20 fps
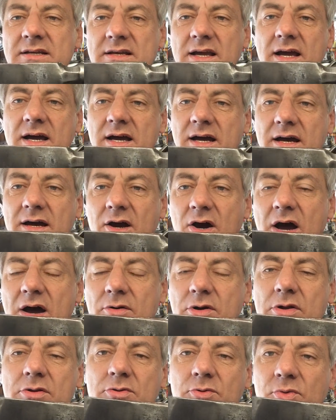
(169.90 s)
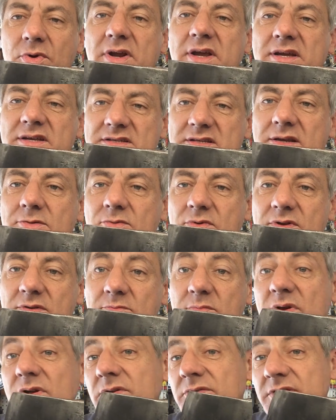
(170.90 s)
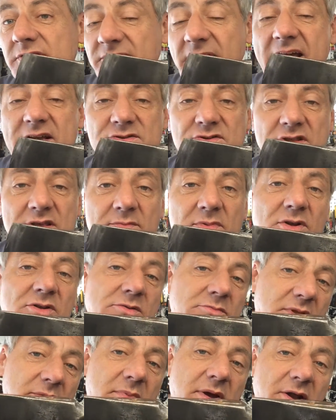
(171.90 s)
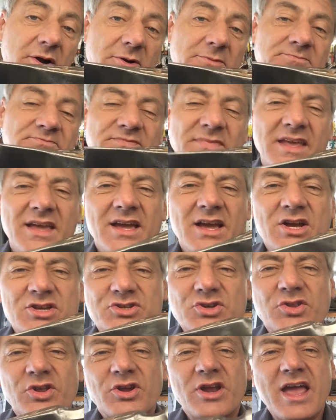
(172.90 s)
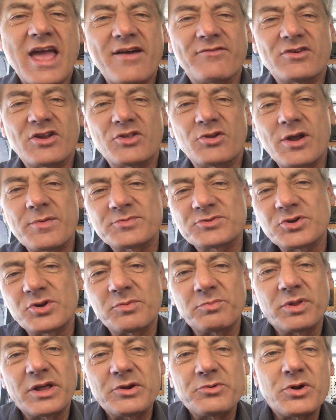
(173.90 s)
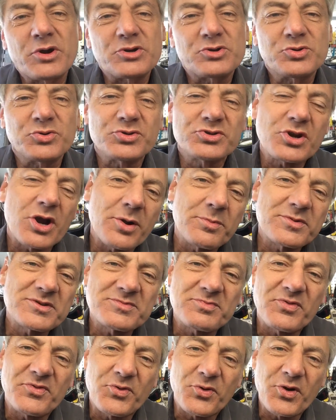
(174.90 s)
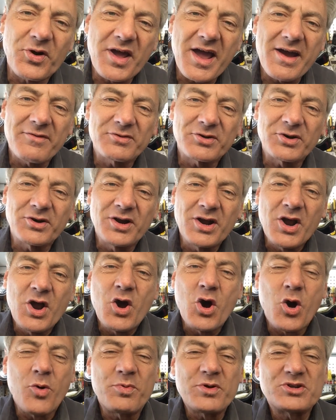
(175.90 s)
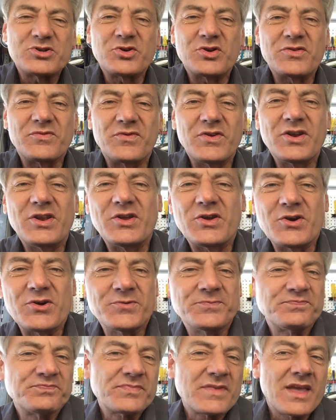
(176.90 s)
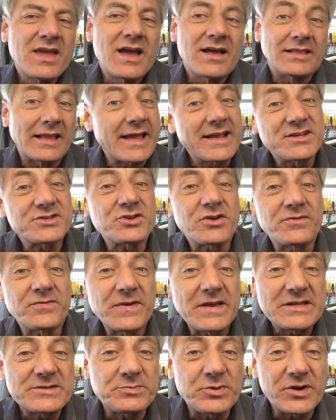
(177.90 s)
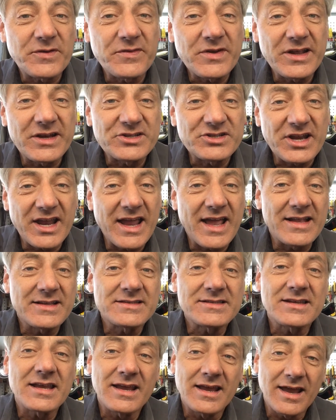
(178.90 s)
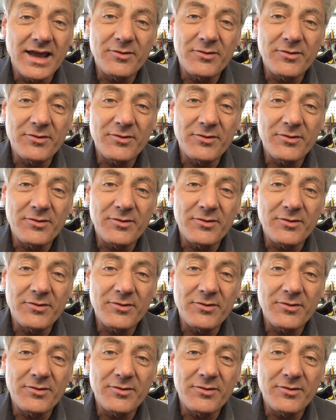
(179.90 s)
Uh, out on the rigs, they want to build. The faster they build them, the better. So there you have another episode of Blade Runner Tool Sharpens before and after. Hope you enjoy the video. Like us on Facebook if you get a chance.